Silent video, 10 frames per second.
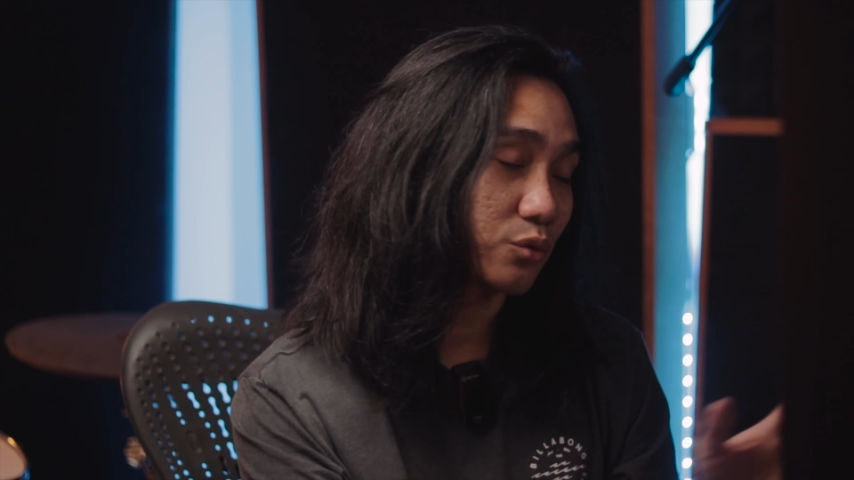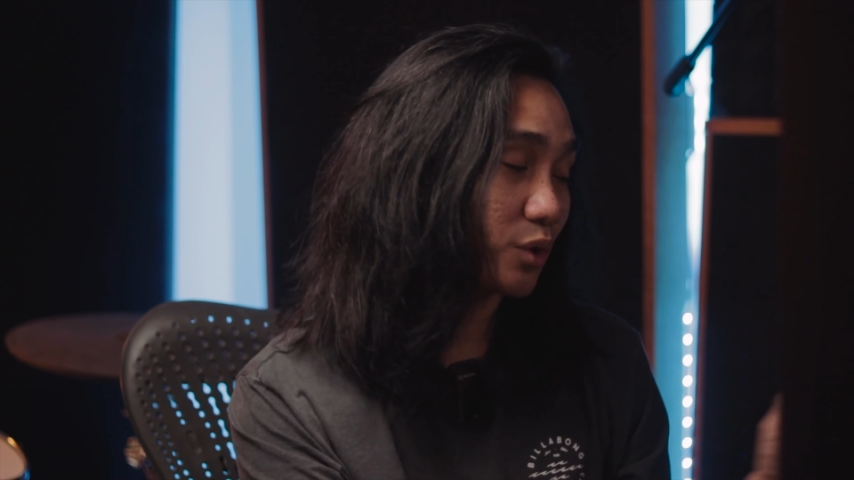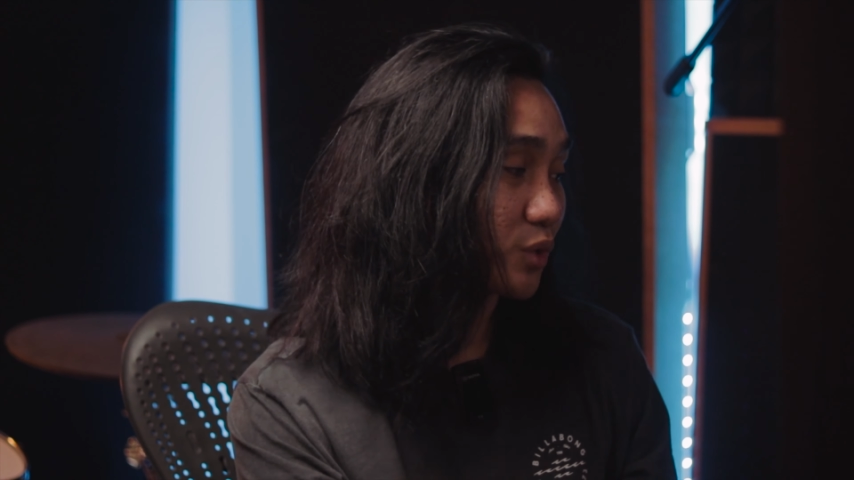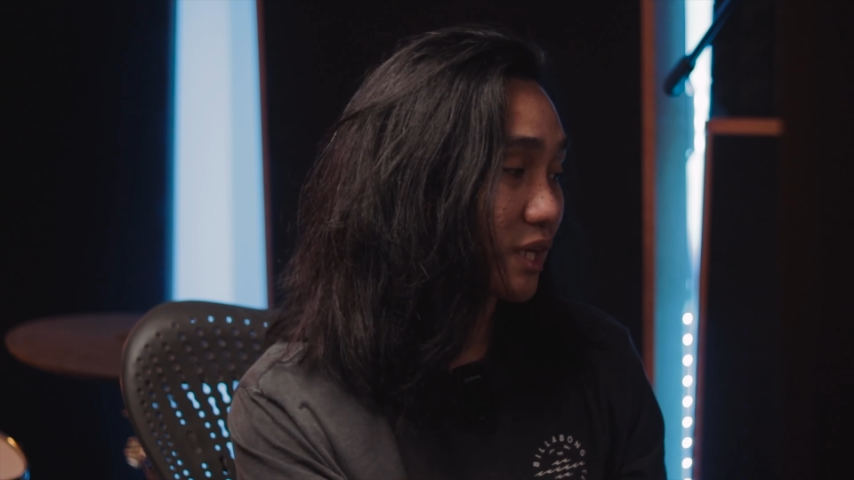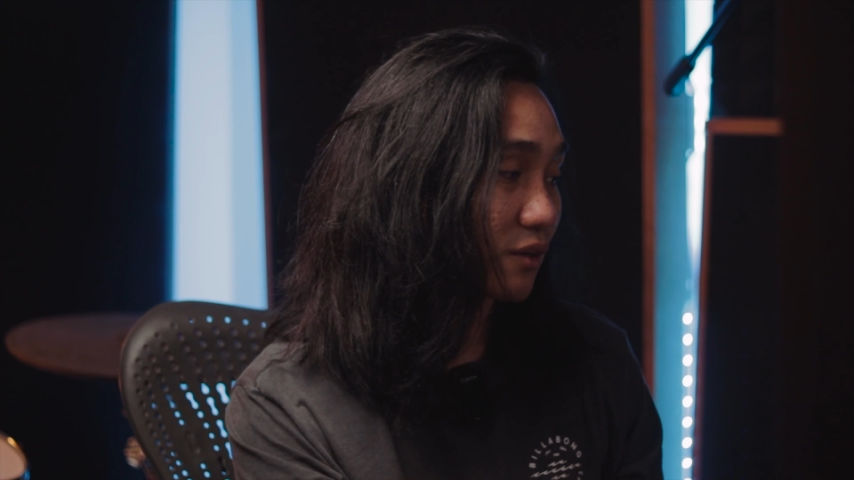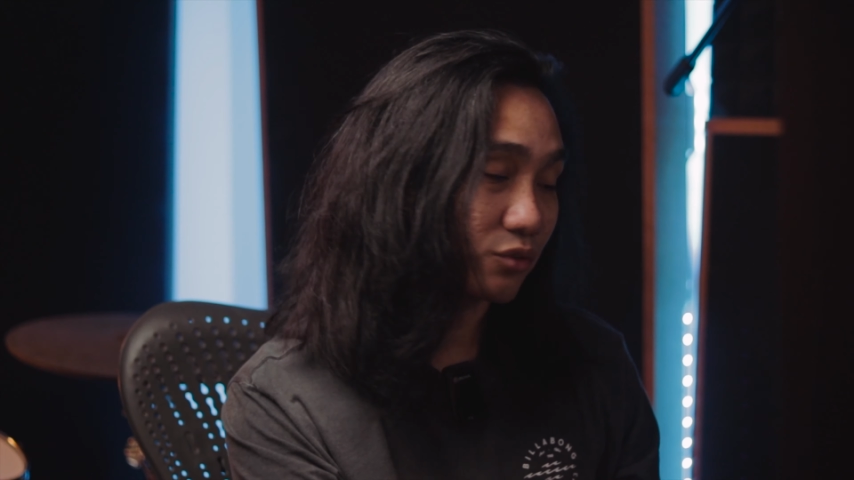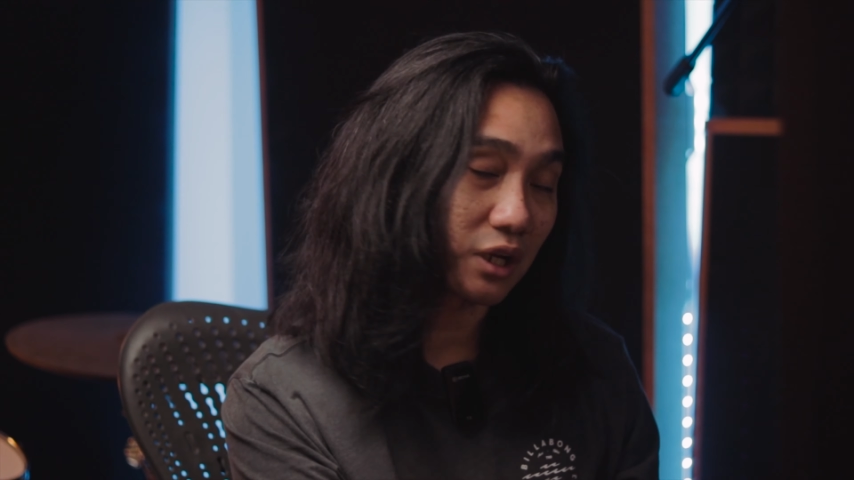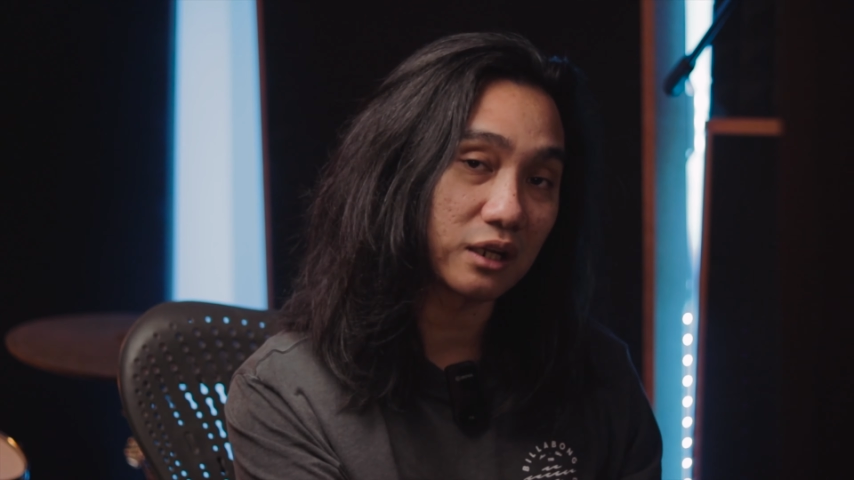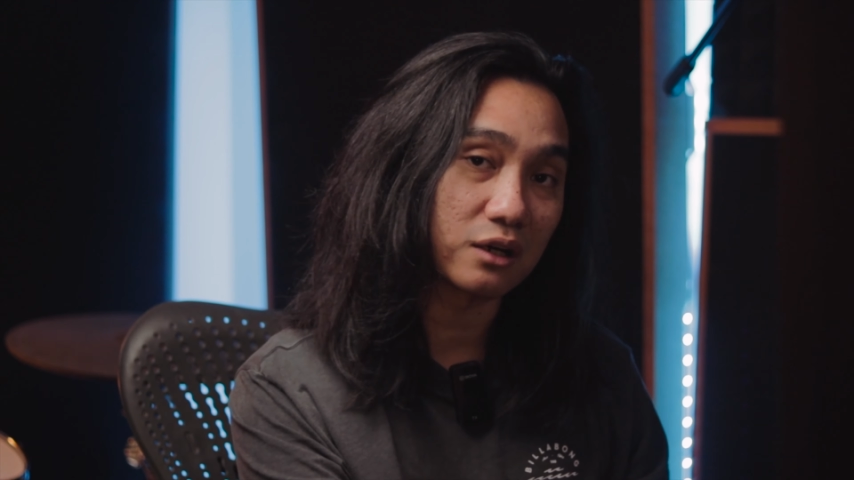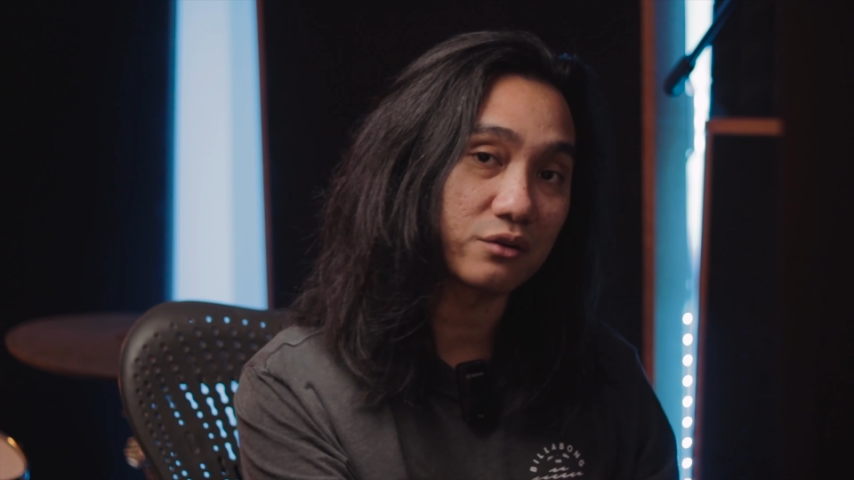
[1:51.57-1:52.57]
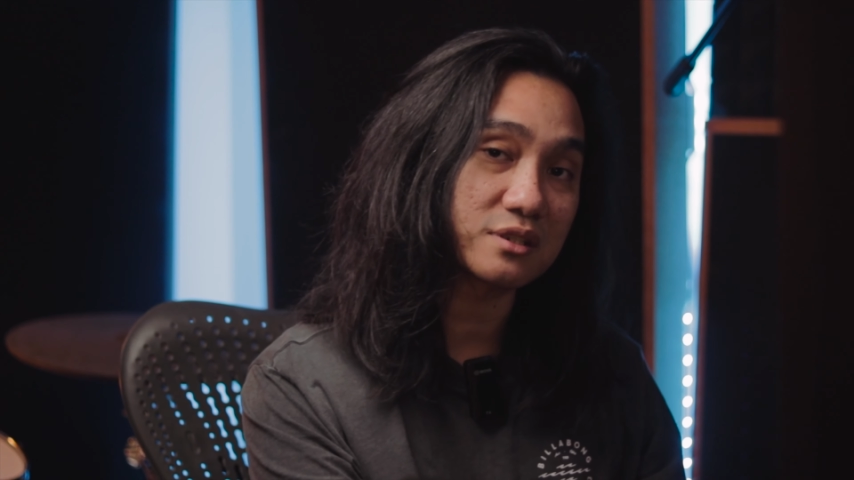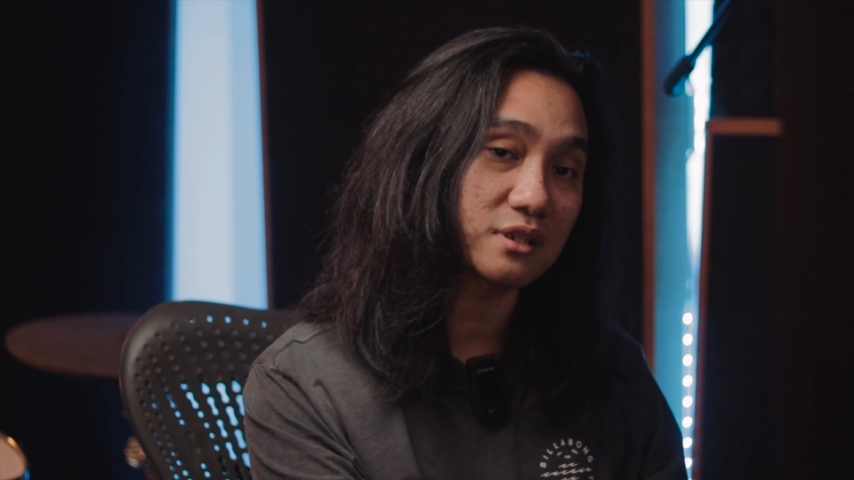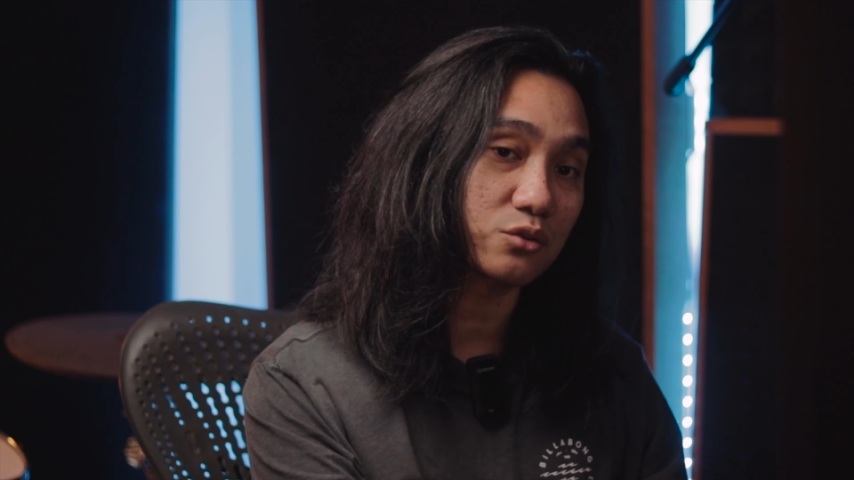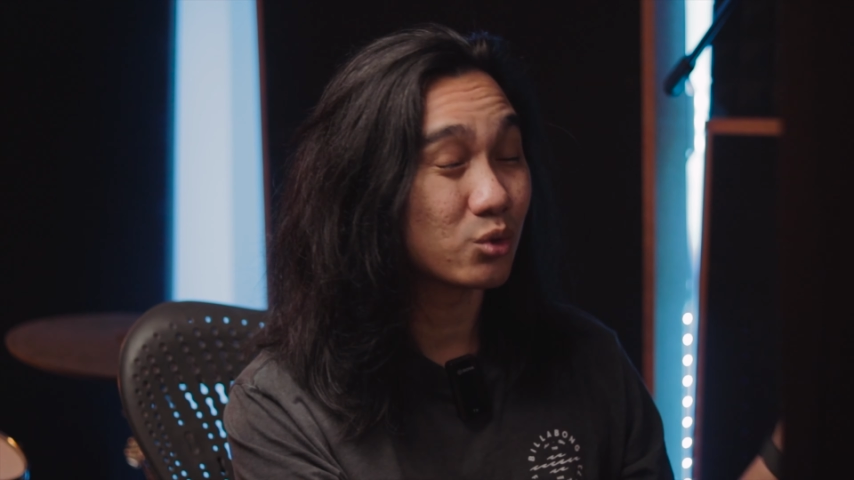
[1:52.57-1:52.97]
The one we have right now is a